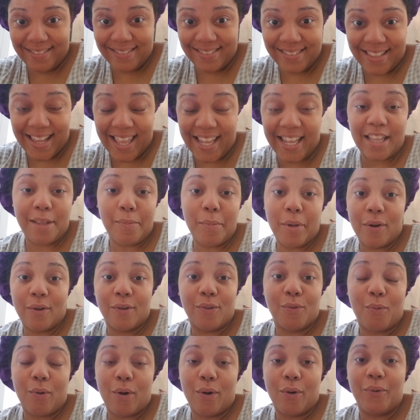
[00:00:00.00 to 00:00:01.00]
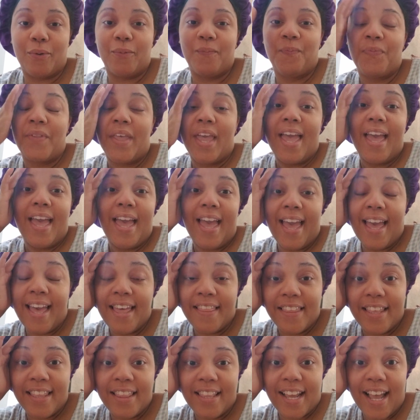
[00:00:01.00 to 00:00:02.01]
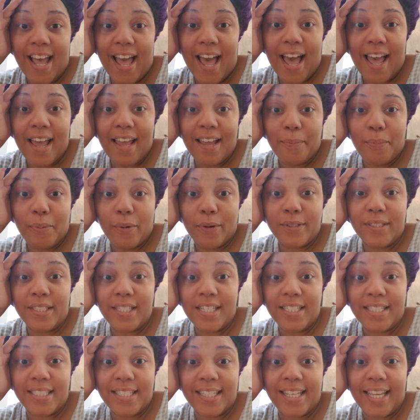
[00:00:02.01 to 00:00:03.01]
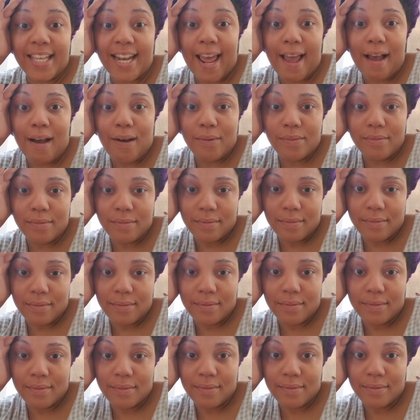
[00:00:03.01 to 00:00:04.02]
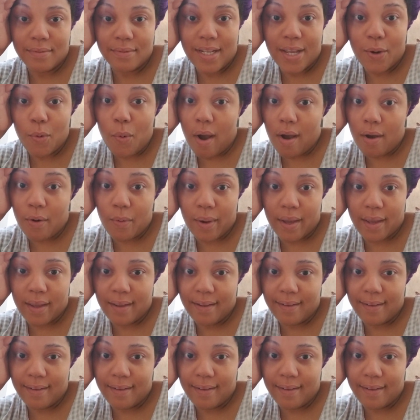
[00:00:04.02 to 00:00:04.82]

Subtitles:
like in the middle of the road. And then the guy proceeds to get out and walk away.